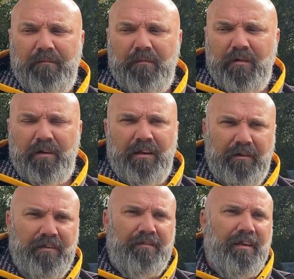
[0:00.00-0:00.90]
World
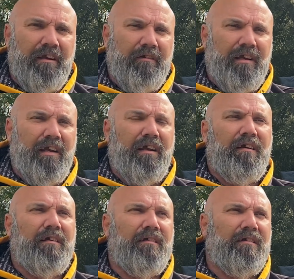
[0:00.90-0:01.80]
Heritage Area
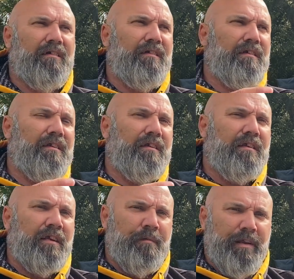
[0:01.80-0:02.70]

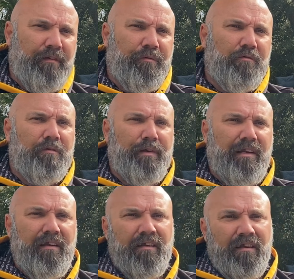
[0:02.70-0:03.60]
Committee, full
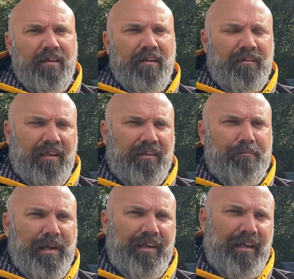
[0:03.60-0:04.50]
committee. So that's
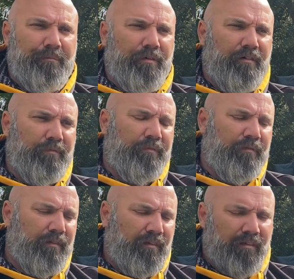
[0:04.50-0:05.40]
made up of
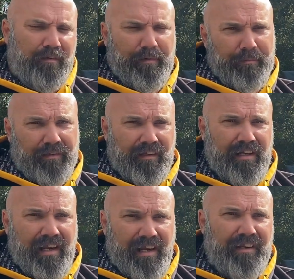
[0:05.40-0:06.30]
the members of the
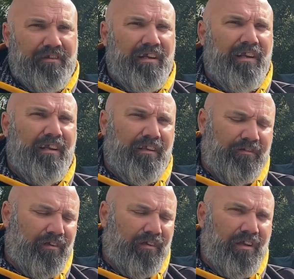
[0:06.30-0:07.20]
AAG, it's
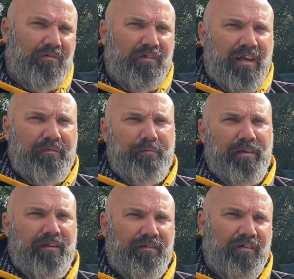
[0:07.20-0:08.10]
got local
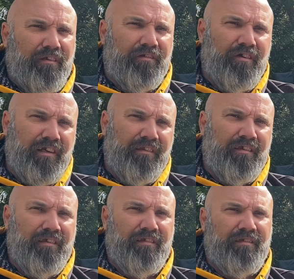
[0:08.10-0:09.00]
government, it's got the
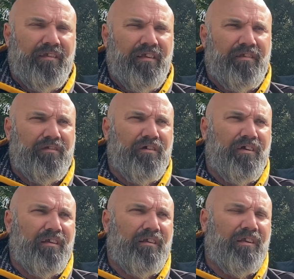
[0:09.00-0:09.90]
scientists, it's
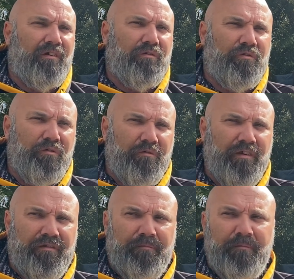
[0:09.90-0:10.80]
got local
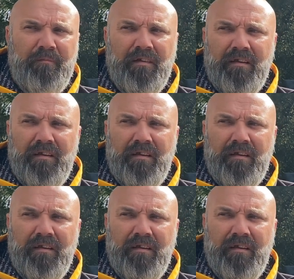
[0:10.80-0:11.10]
tourism,